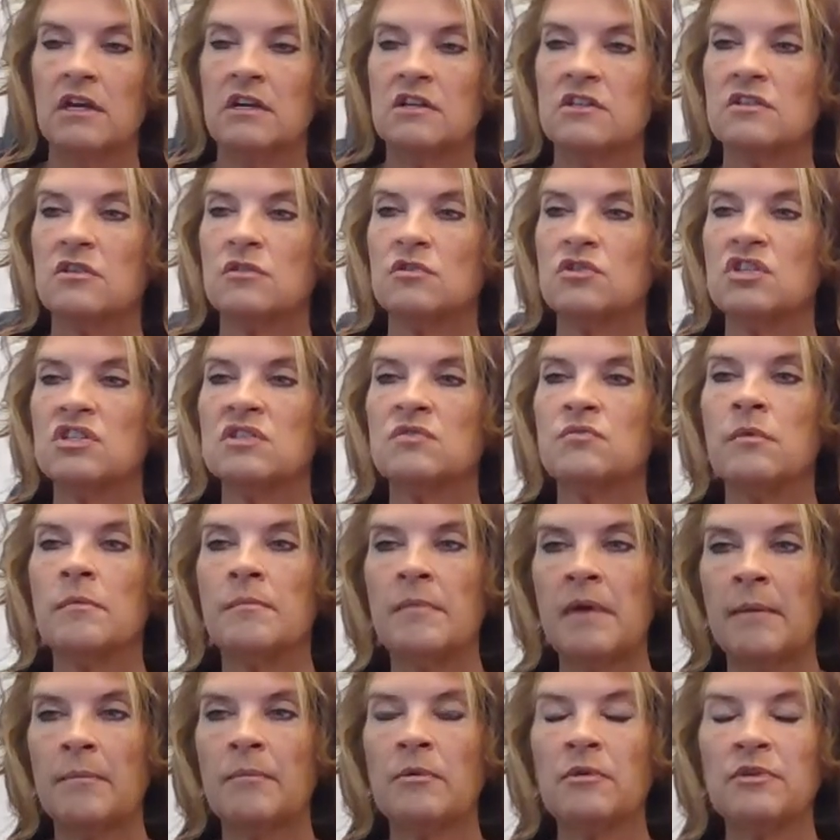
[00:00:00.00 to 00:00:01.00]
so just
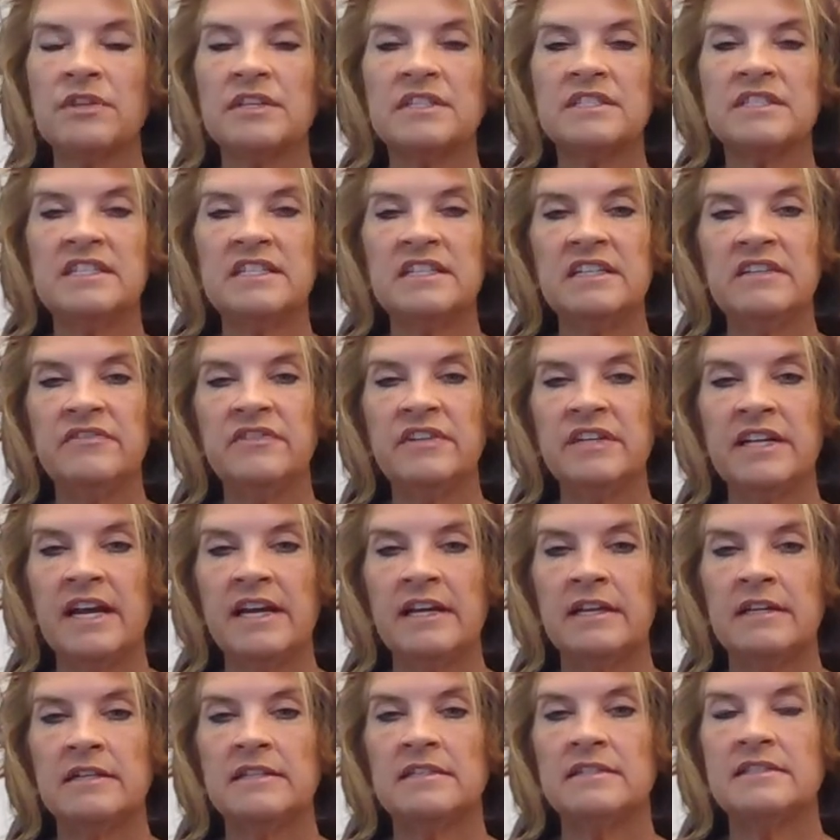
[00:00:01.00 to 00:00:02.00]
remember that
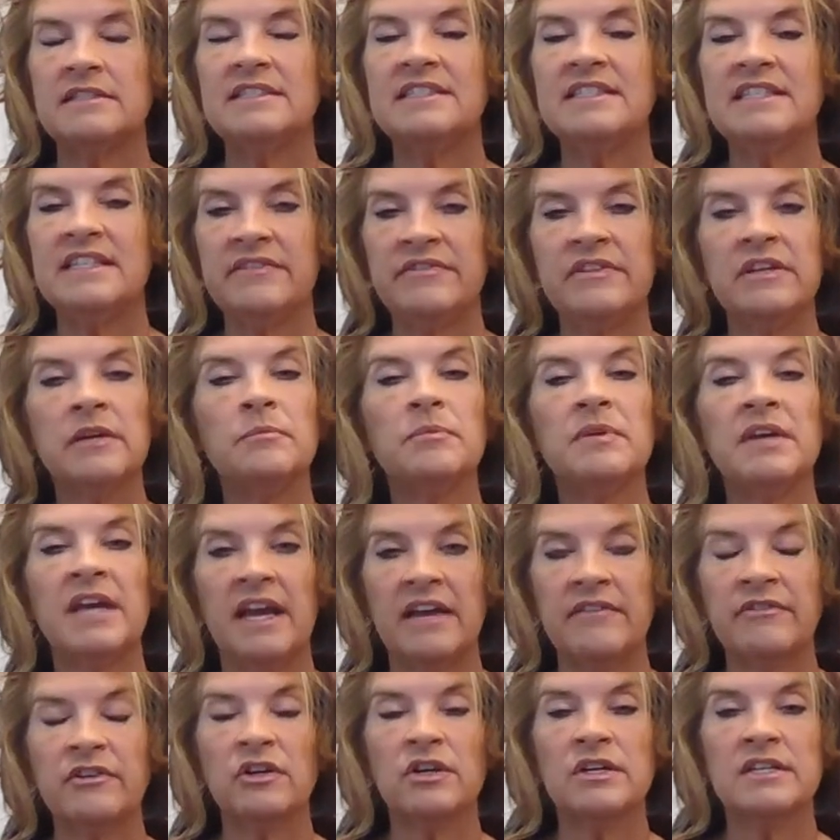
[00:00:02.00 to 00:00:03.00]
deviant
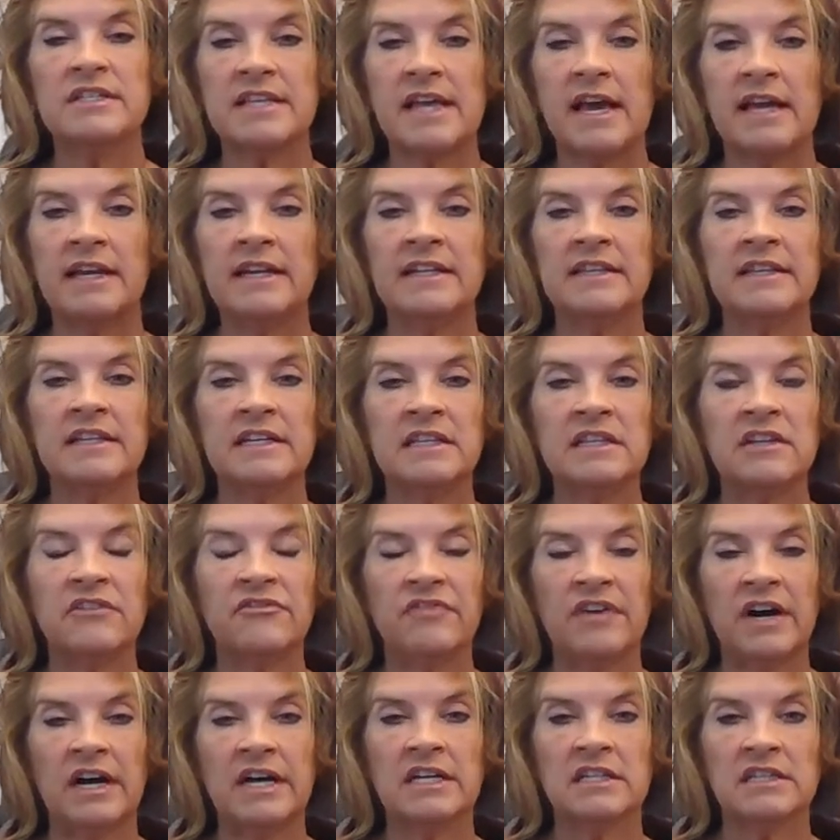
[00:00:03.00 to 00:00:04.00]
behavior is anything that
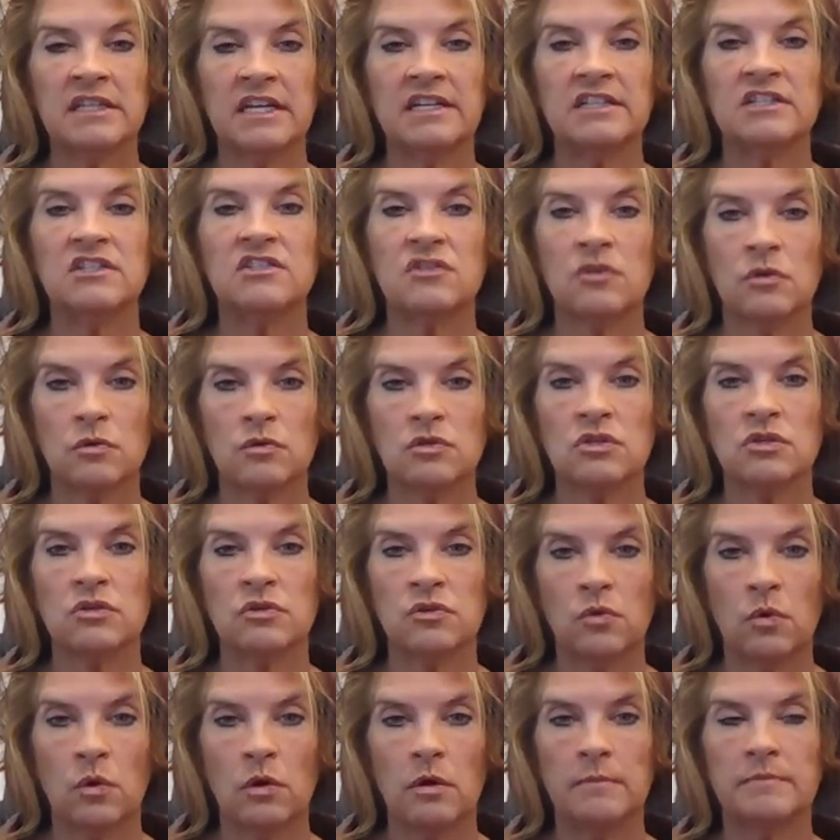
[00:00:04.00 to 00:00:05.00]
violates social
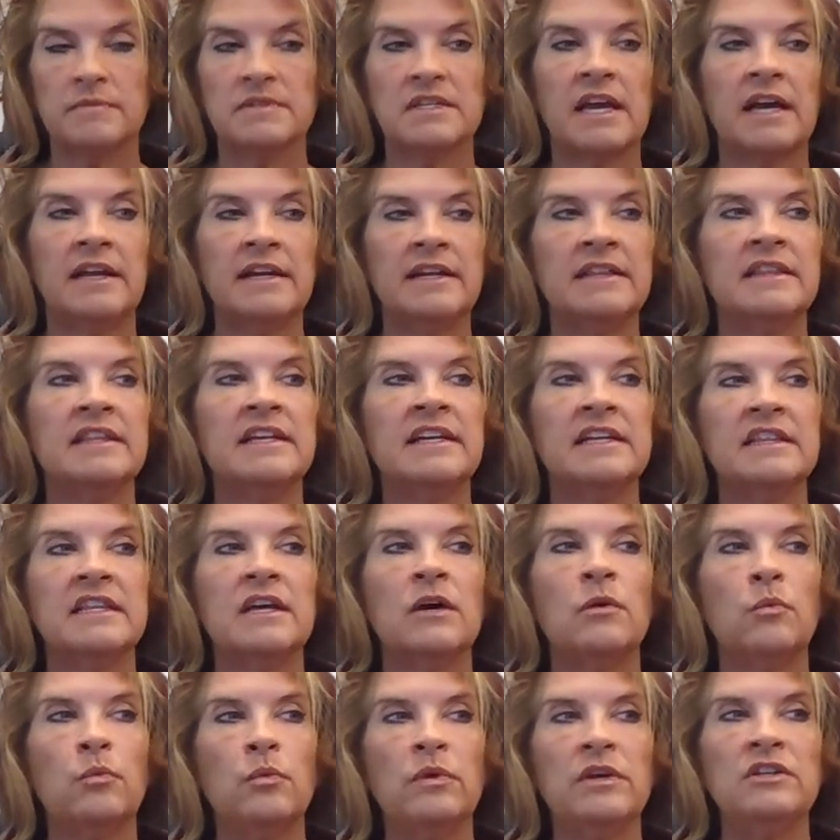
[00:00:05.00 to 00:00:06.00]
norms, anything
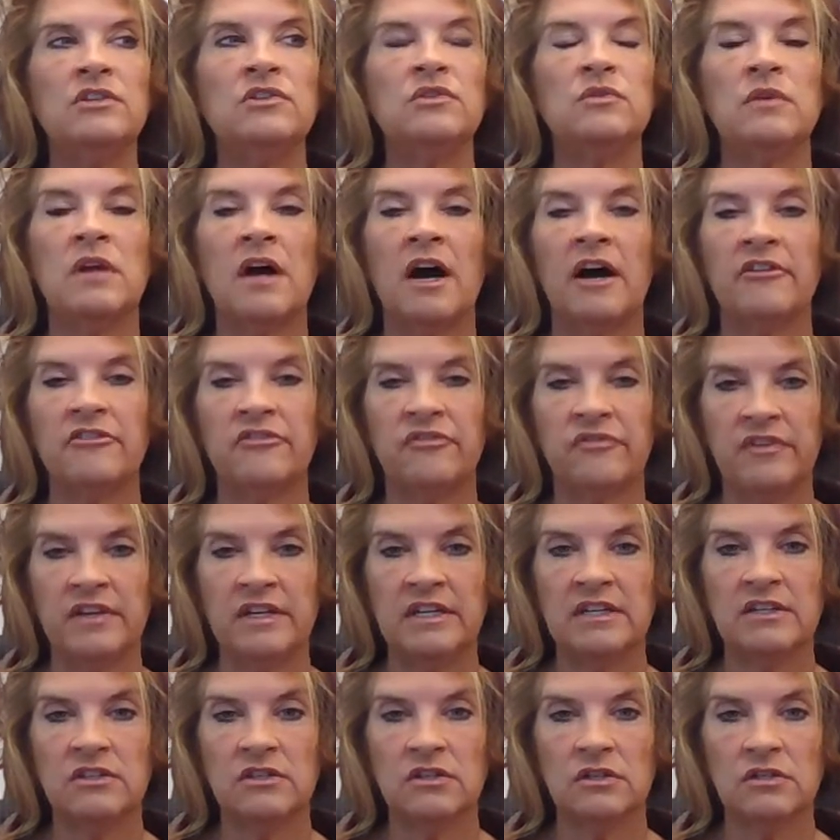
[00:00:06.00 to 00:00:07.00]
that we do not
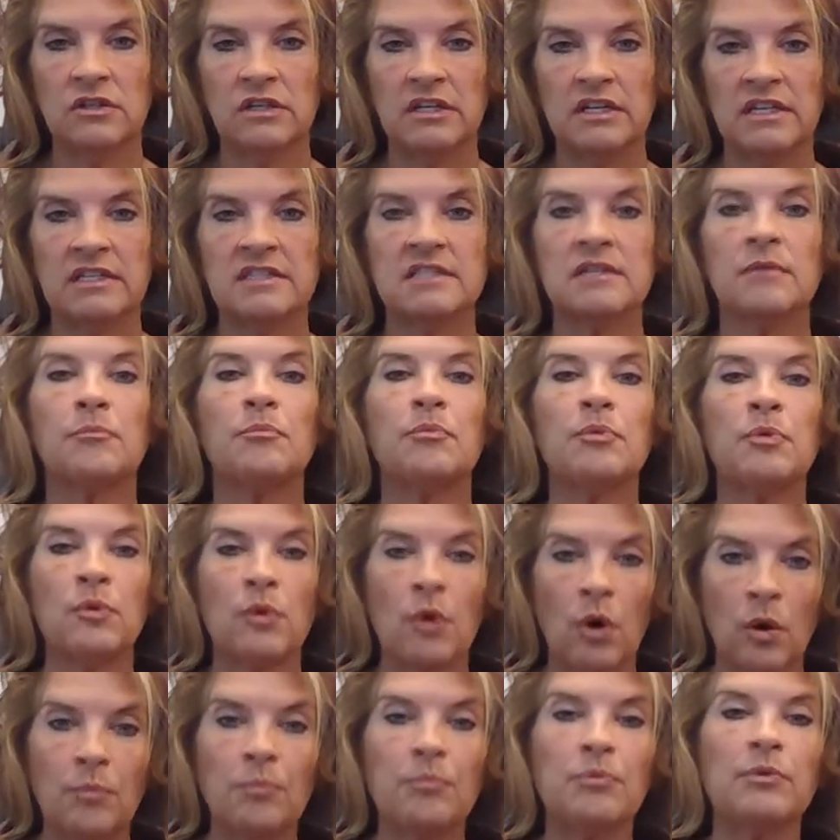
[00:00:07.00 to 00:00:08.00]
feel is
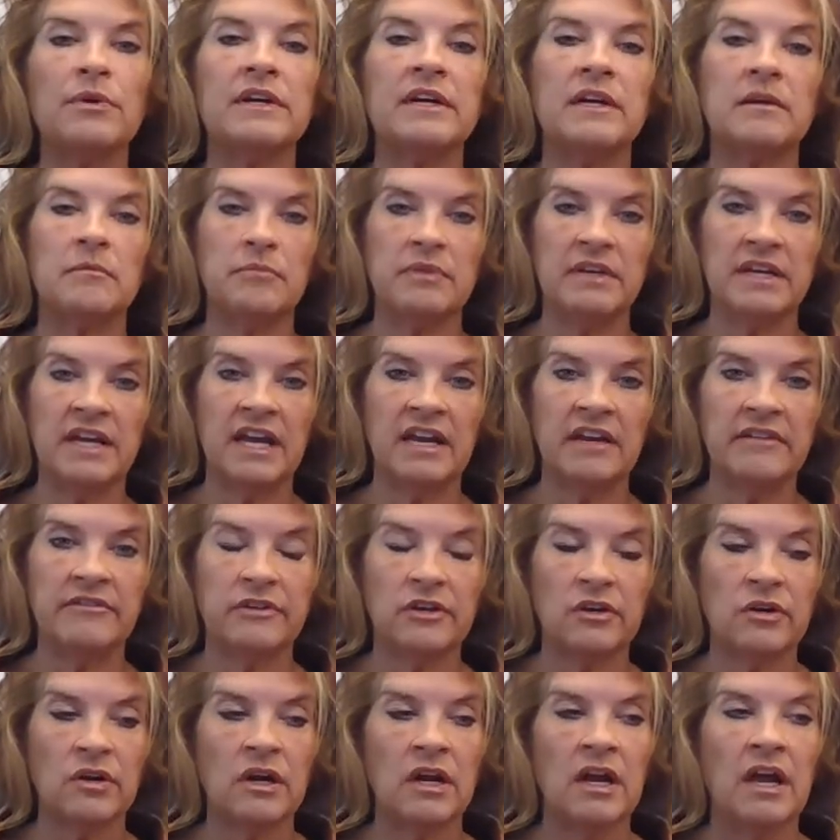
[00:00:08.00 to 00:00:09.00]
appropriate
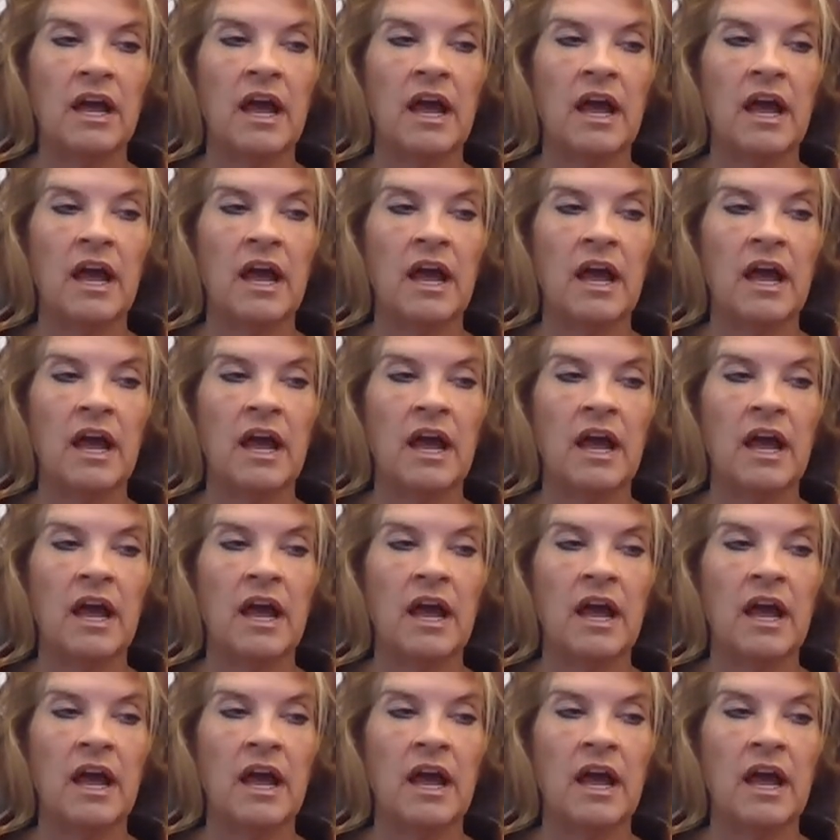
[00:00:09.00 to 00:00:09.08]
behavior.